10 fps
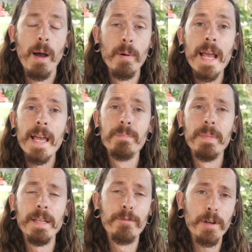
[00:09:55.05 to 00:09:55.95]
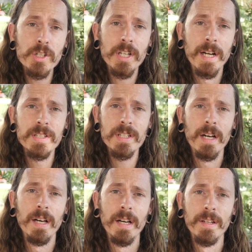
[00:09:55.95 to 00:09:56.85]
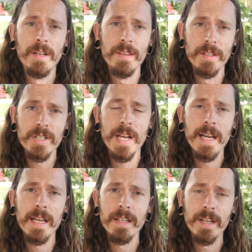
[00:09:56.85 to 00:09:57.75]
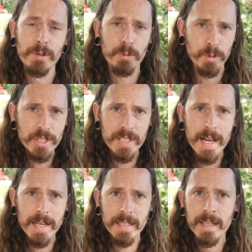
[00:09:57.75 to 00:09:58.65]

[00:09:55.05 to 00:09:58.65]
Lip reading: I went ahead and made fresh cuts on the scion and the rootstock,